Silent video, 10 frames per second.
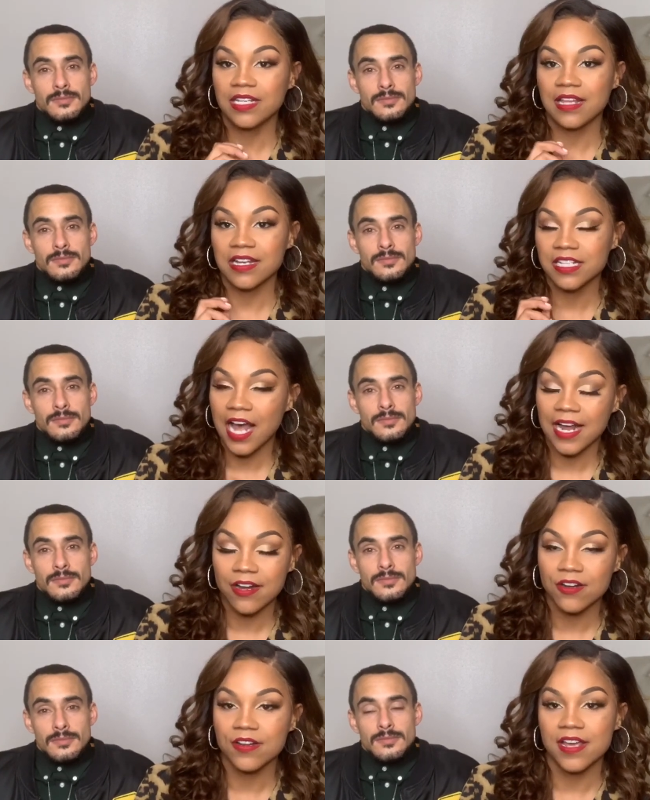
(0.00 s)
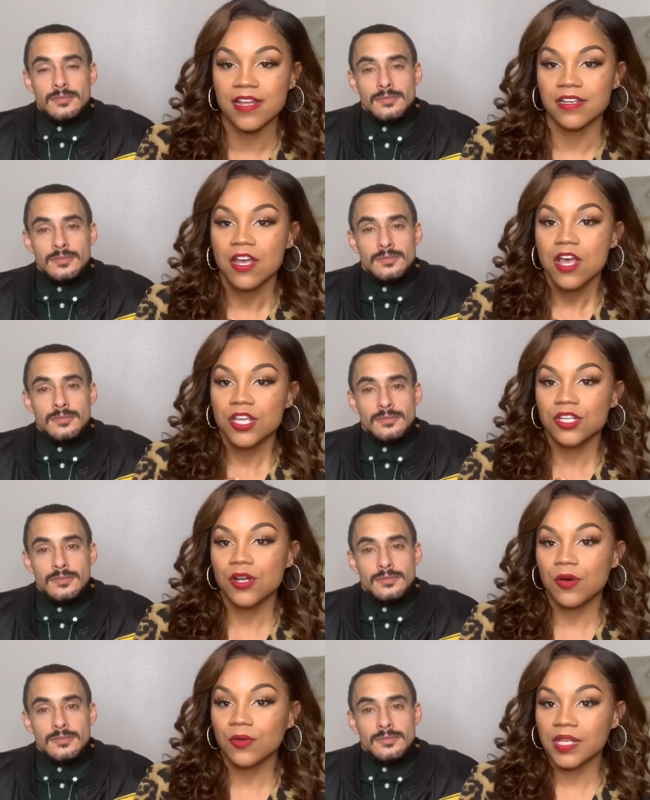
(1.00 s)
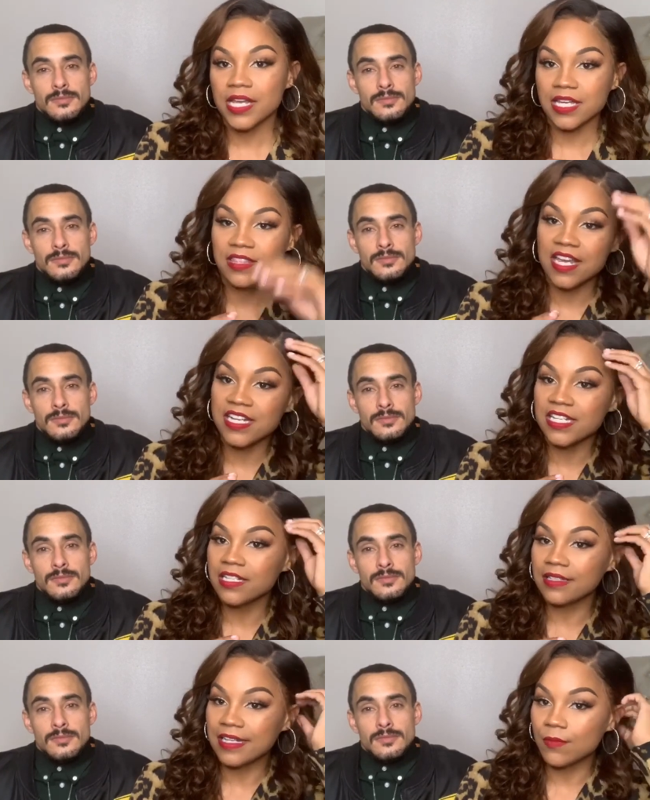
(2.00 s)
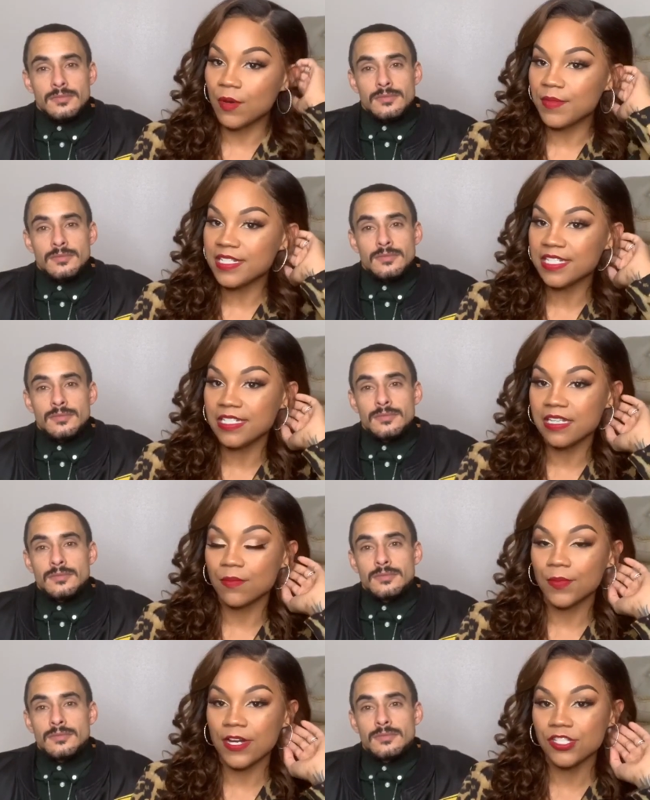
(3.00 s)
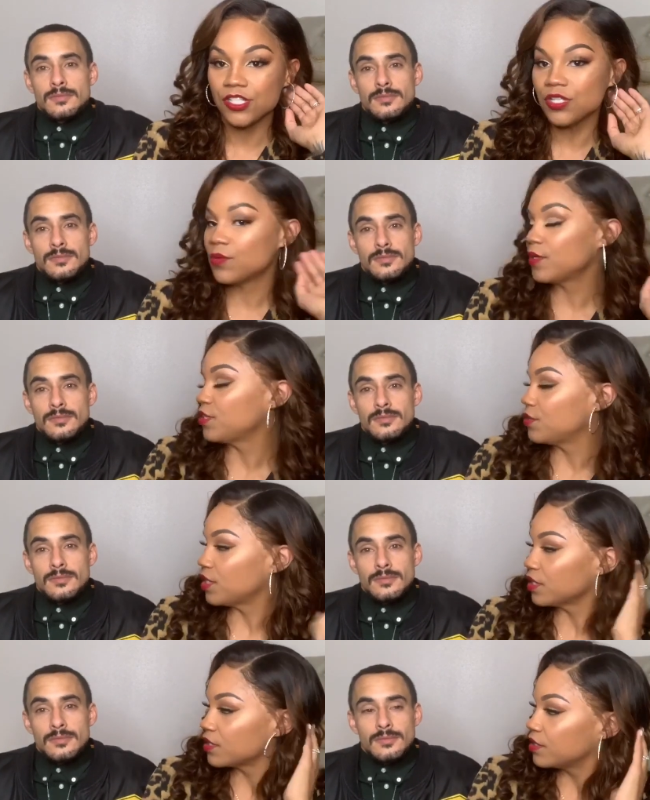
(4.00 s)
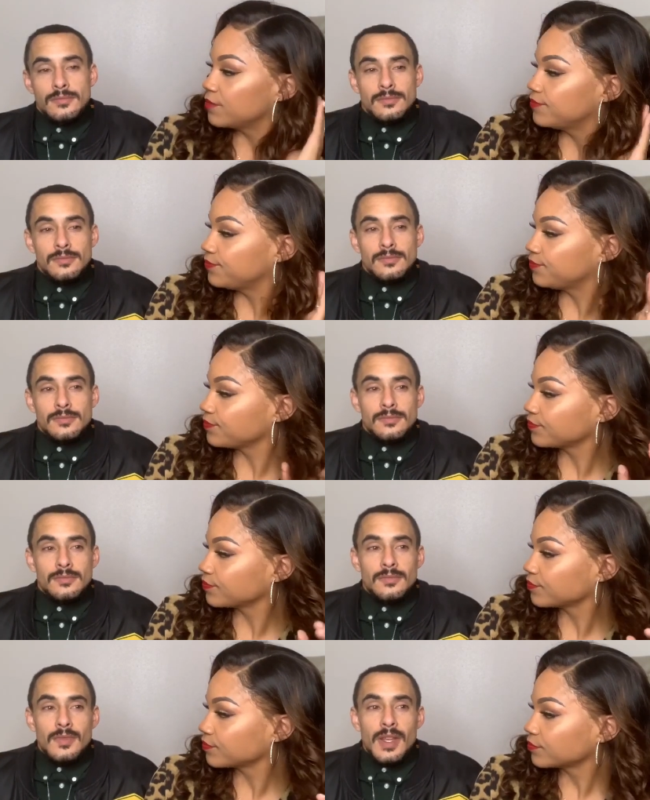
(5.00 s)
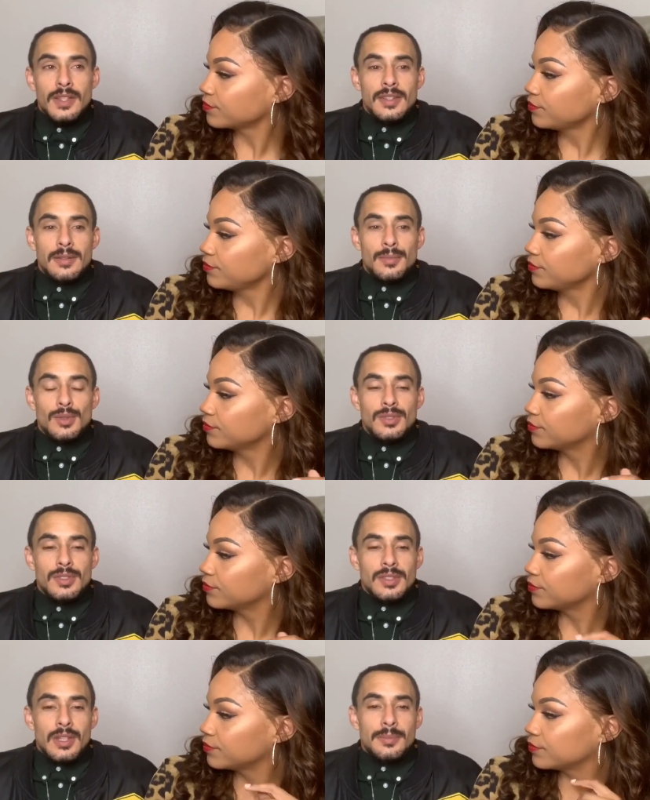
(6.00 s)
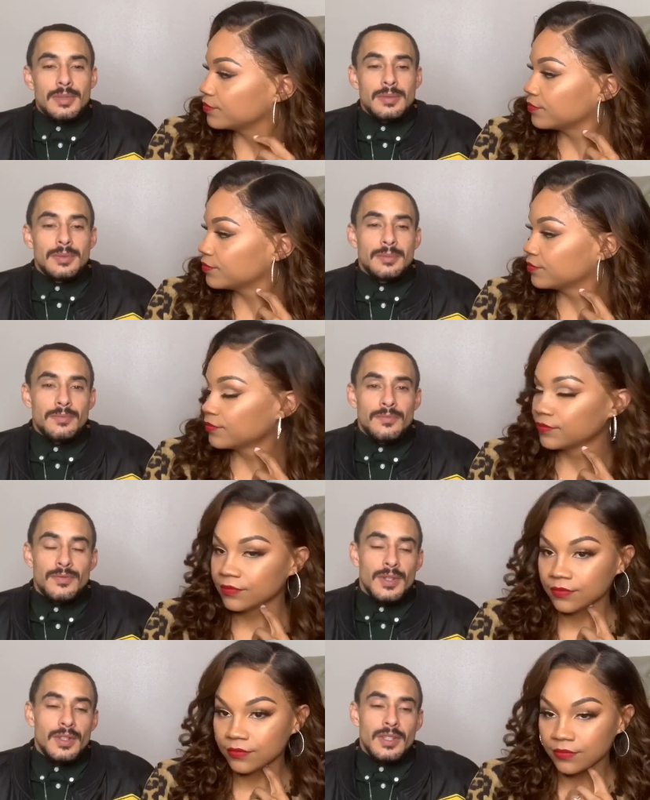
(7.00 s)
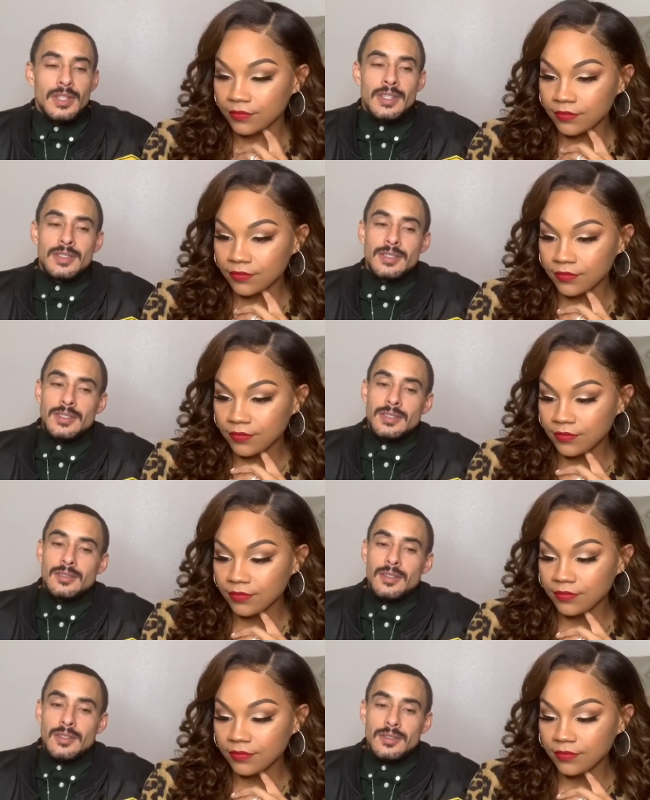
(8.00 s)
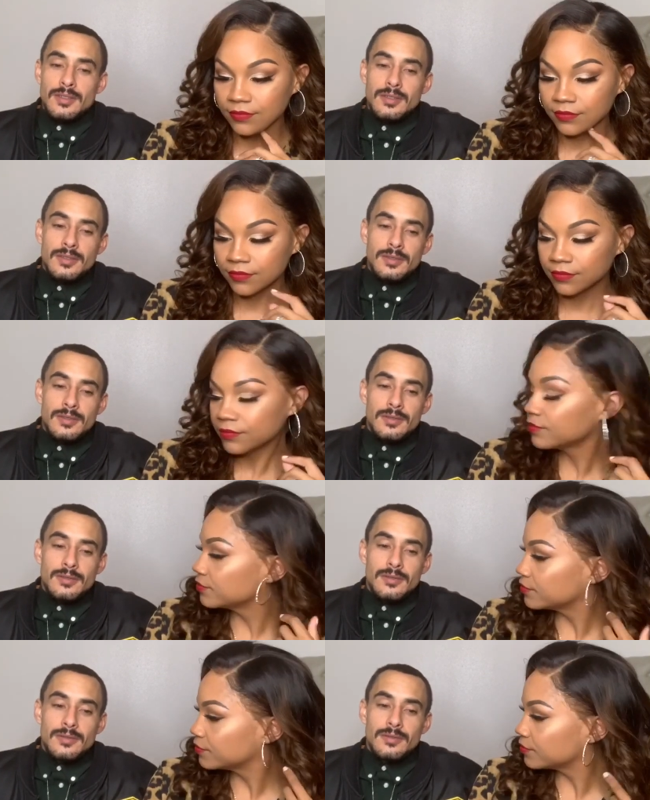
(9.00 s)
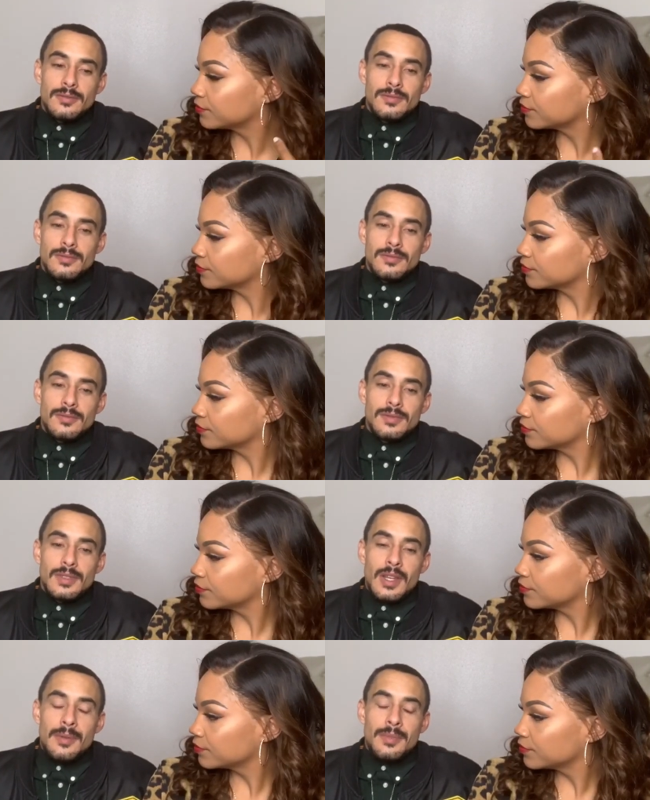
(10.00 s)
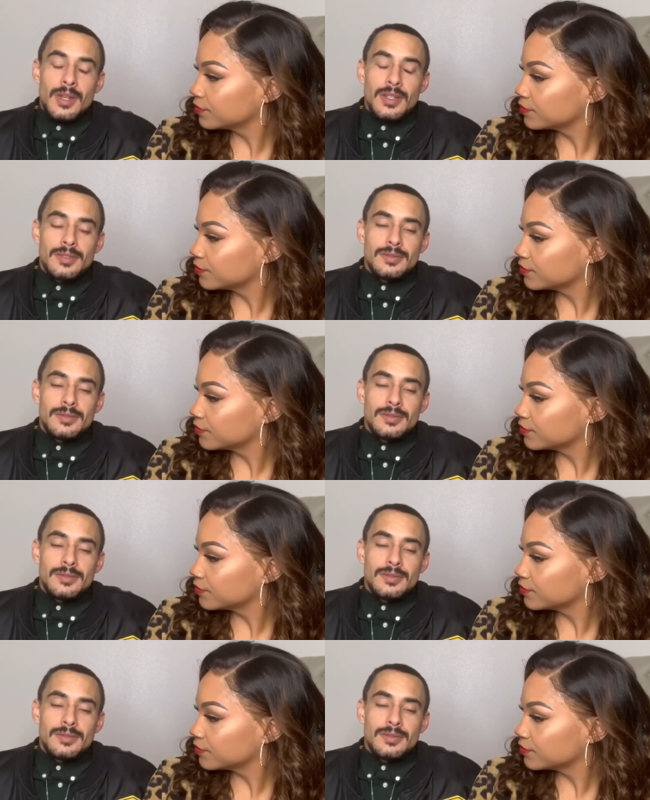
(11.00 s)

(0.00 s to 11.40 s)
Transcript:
Speaker 1: and like tired, and you know, like they needed like a moment to decompress too. What do you think?
Speaker 2: I think most of the time it's been fairly easy, as long as I'm not